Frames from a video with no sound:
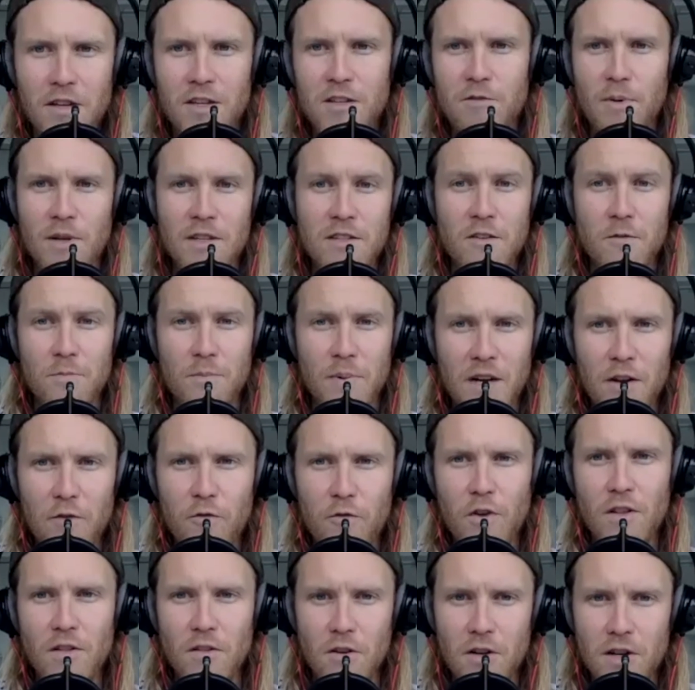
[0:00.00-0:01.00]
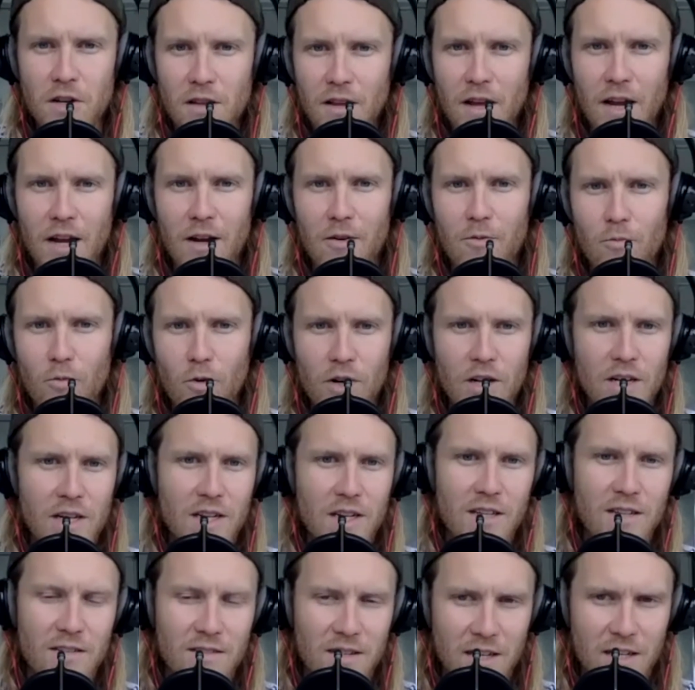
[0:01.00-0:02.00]
expensive, but if you look at like what
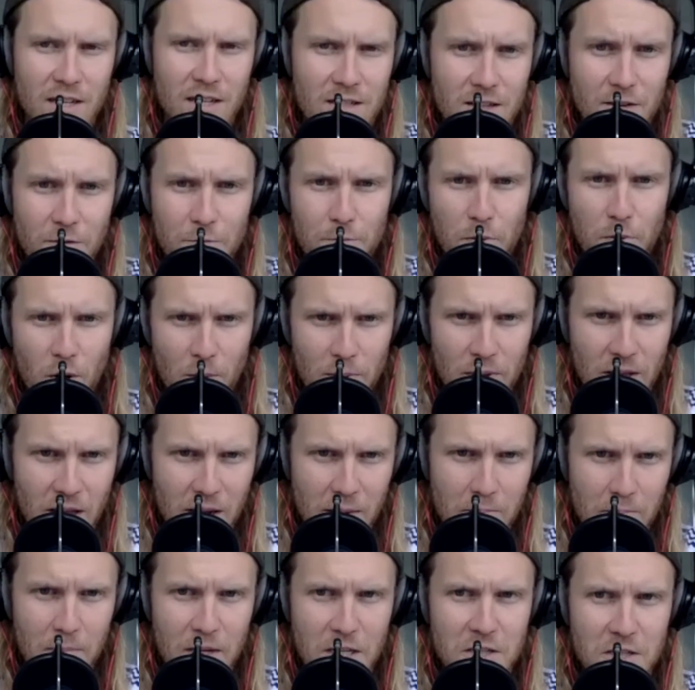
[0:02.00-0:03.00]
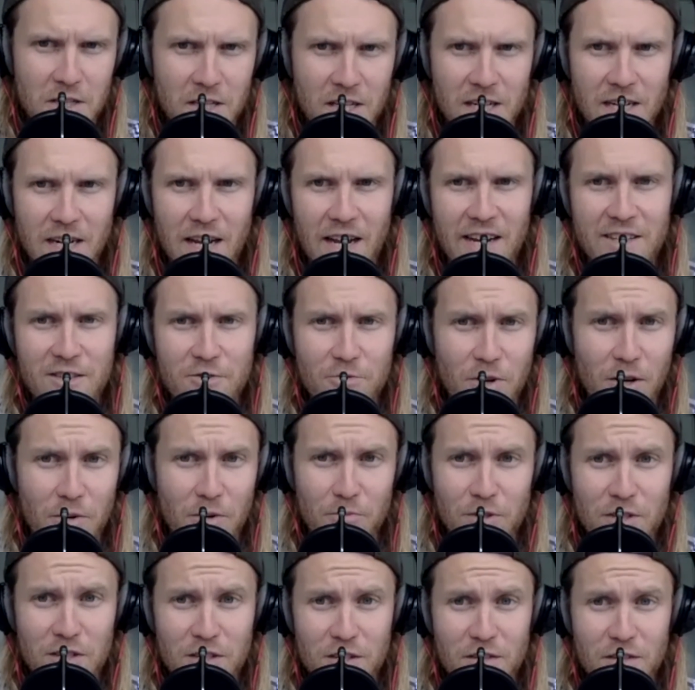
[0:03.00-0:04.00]
it is, like it's a proper like Mitchell and Ness
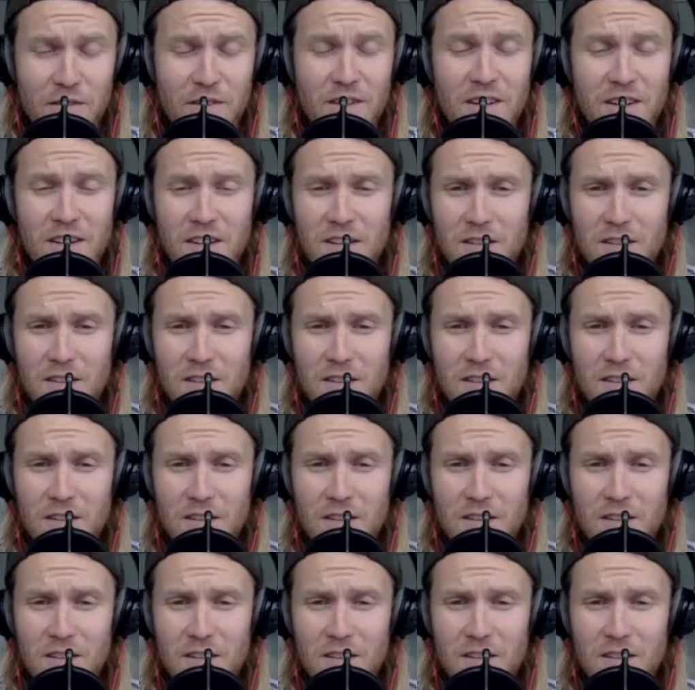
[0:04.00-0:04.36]
one, which is